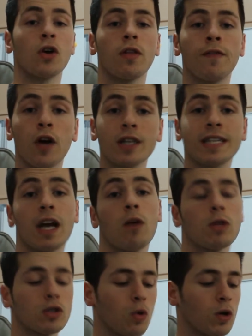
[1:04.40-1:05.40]
So the first thing I
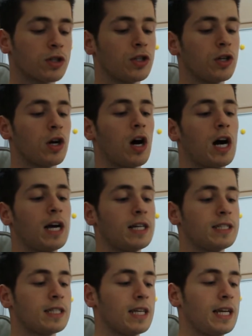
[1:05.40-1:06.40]
want to talk to you
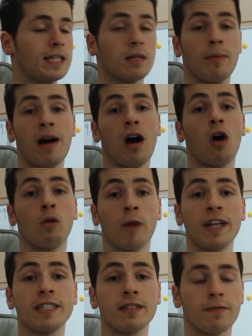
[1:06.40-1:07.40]
guys is about a
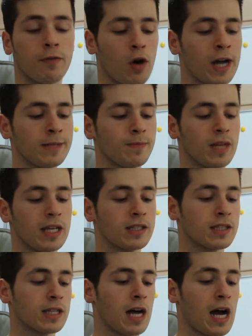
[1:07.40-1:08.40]
recent find.
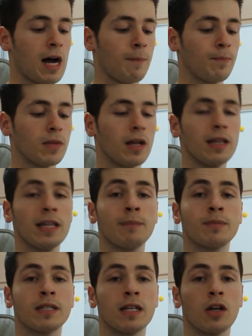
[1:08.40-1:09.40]
It's um,
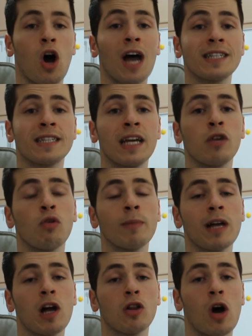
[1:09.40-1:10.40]
Lipton iced tea.
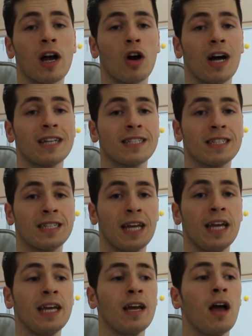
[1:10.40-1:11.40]
Normally I like iced
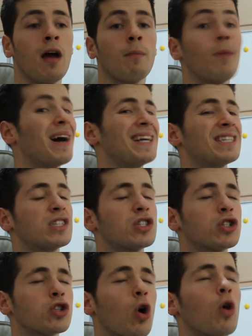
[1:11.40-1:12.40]
tea, but it's
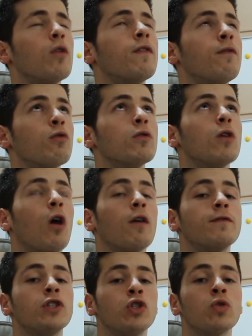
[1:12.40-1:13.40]
so full
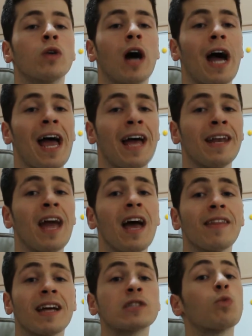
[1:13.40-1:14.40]
of sugar, and
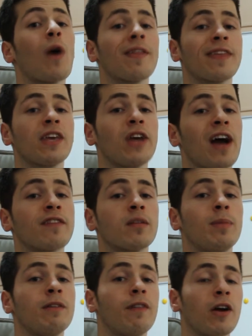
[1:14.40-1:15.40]
that's one thing you have
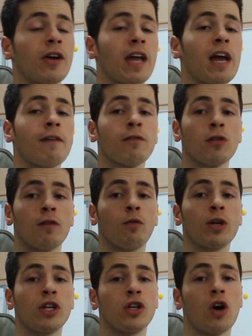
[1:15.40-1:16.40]
to be very careful of
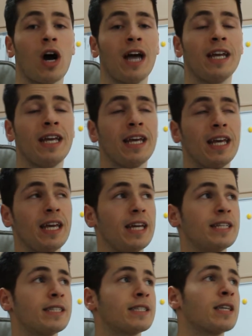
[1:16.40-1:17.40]
when you're dieting
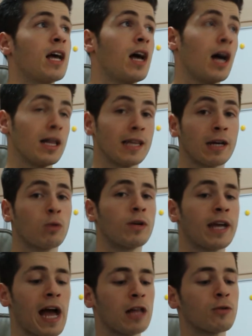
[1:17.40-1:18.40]
is
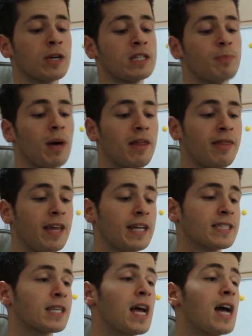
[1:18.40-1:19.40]
liquid calories. But in
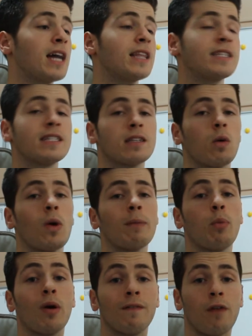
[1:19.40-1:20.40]
this, this is a
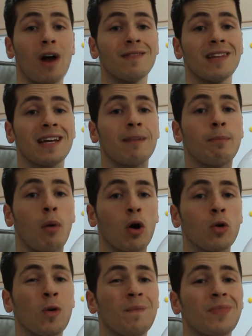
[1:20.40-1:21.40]
one point five litre
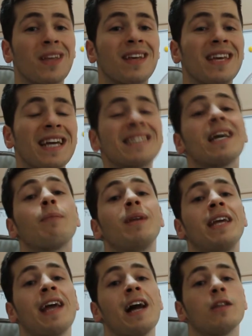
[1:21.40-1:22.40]
bottle. Guess how
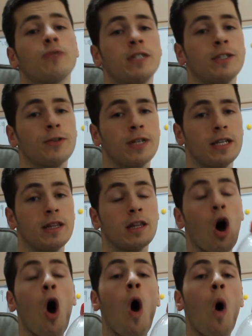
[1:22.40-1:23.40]
many calories are in
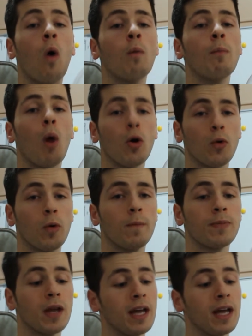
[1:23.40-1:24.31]
the whole bottle?